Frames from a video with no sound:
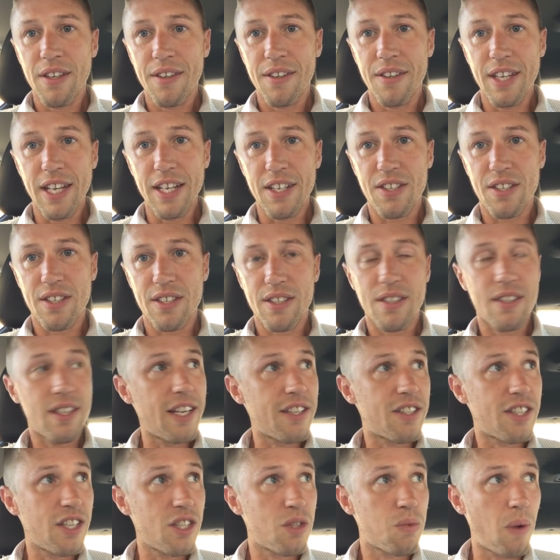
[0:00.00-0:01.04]
This
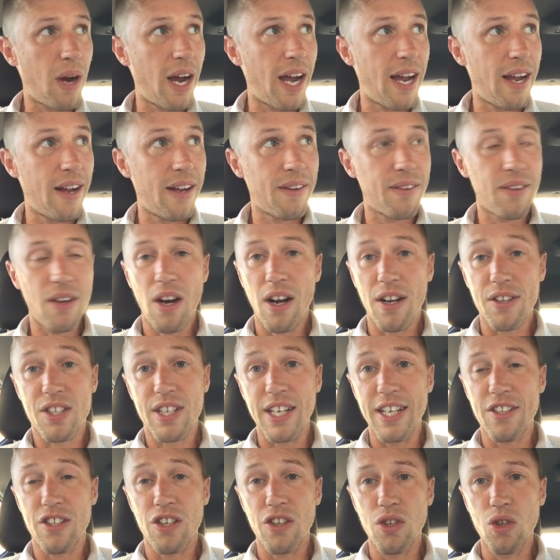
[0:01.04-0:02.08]
is where our
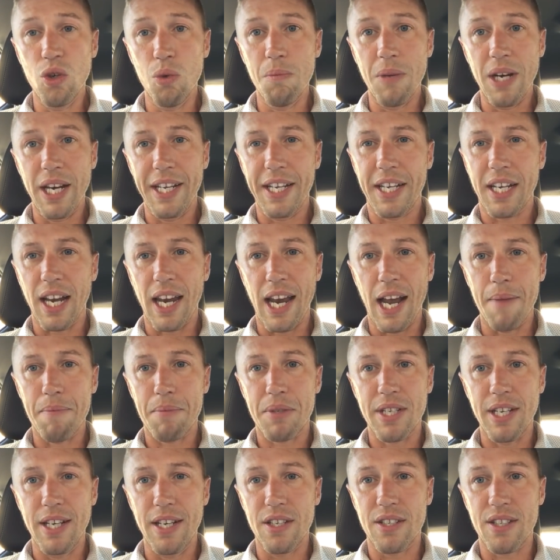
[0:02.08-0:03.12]
season normally
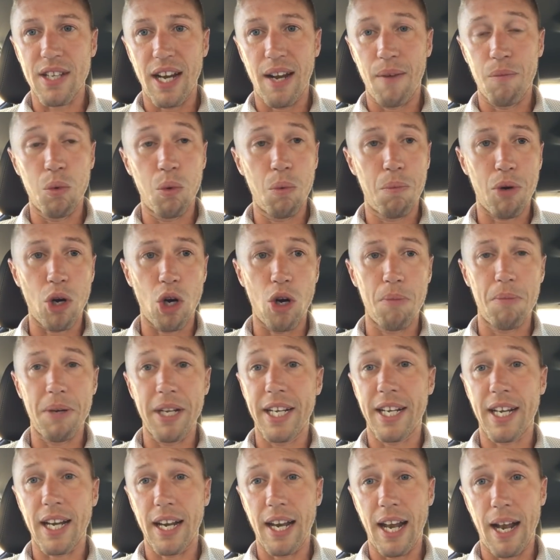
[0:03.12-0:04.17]
collapses and will
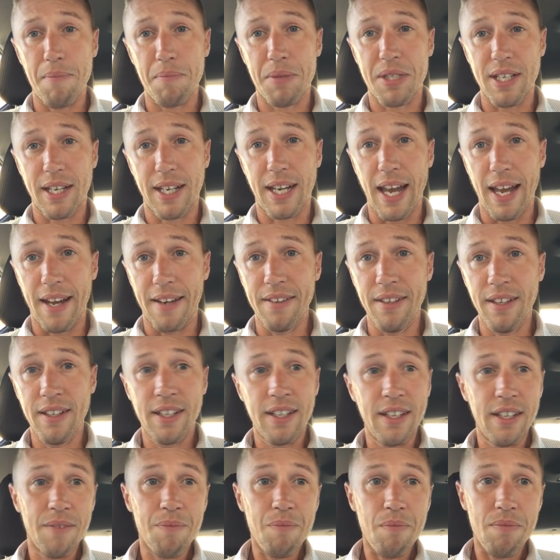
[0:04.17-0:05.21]
probably collapse again.
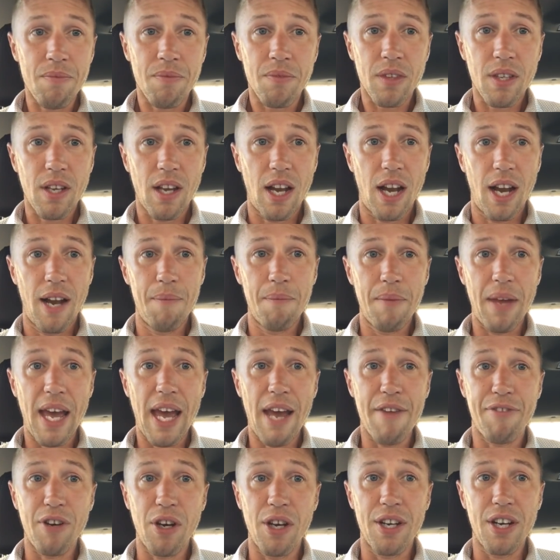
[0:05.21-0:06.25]

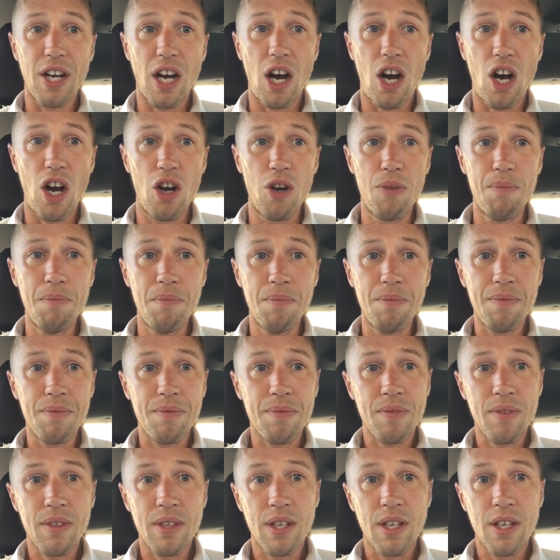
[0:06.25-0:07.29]
Everton at home,
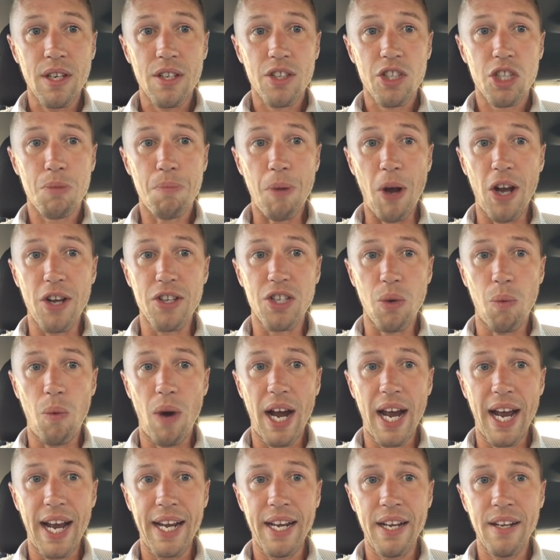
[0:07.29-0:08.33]
Spurs
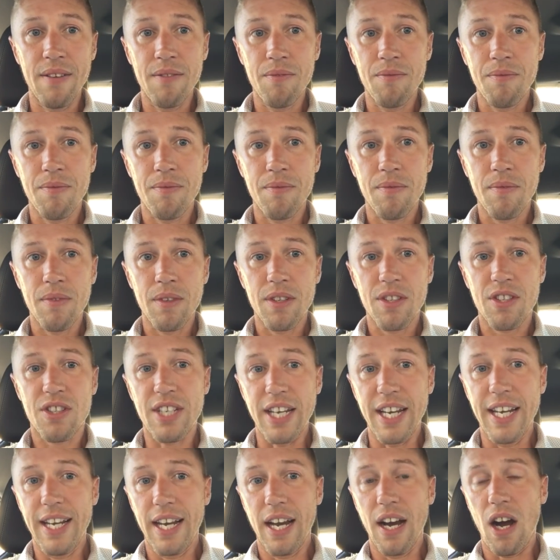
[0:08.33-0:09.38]
away,
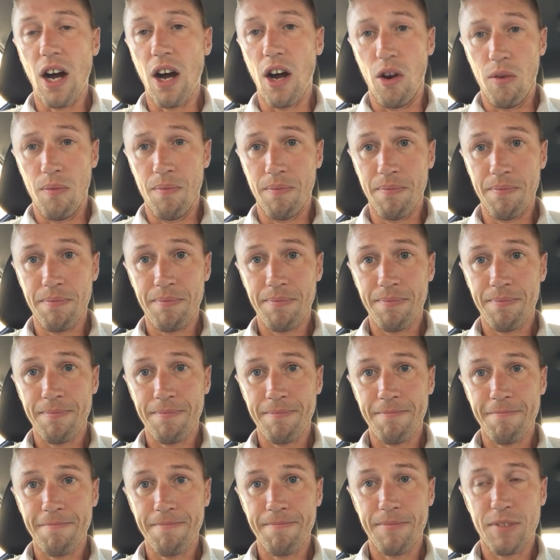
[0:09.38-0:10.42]
City at home.
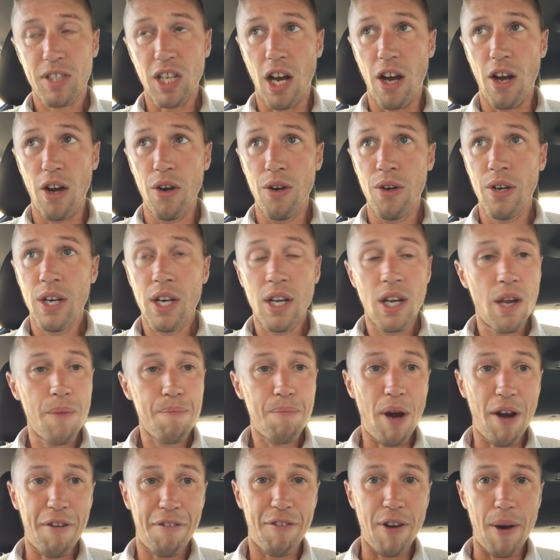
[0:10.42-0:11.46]
So
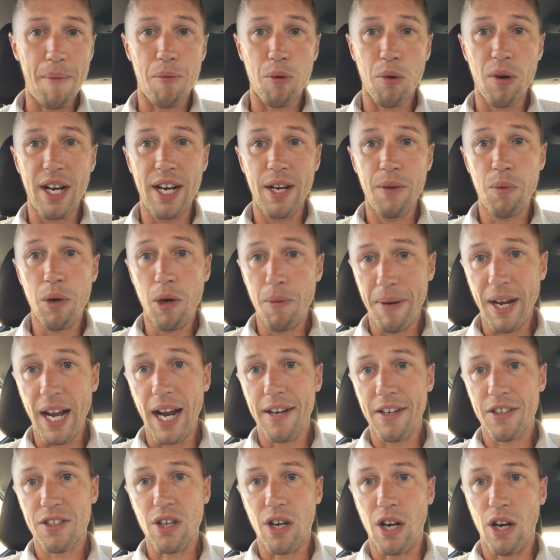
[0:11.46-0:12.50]
by February, we'll be
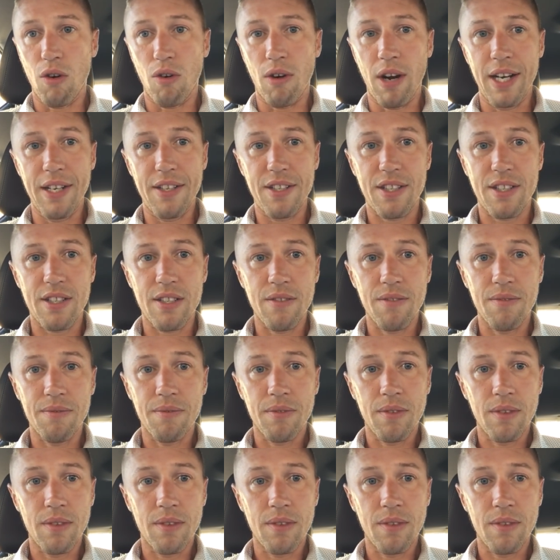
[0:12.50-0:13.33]
out the title race.